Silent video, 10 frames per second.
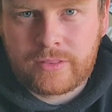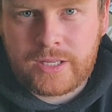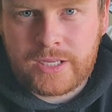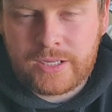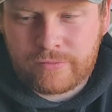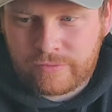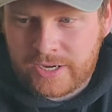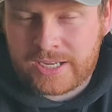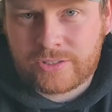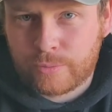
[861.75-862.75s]
the
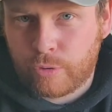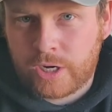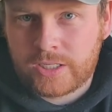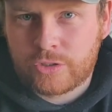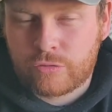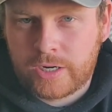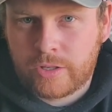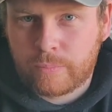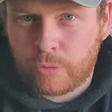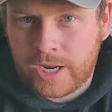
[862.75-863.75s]
finesse of the breaking strain of
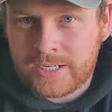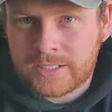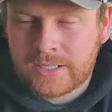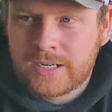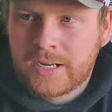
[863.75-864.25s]
the braid.